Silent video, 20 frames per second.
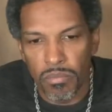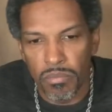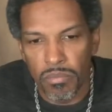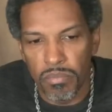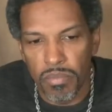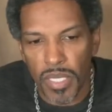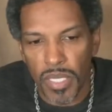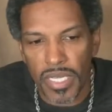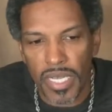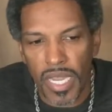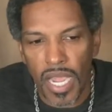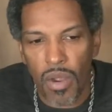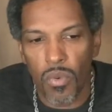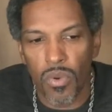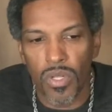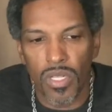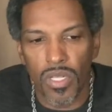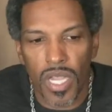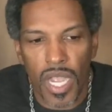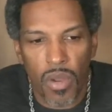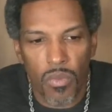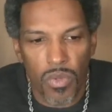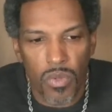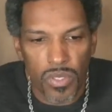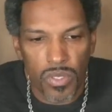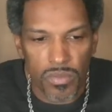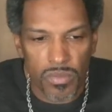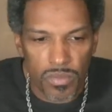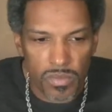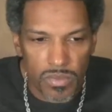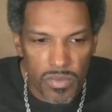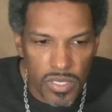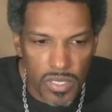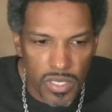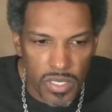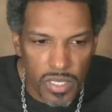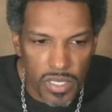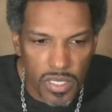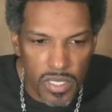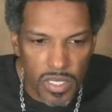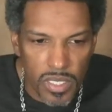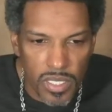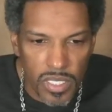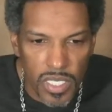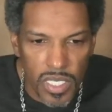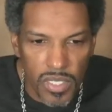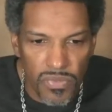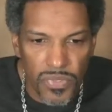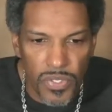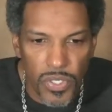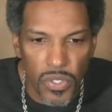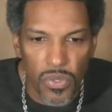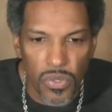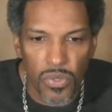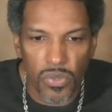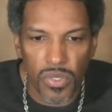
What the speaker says: but I will give you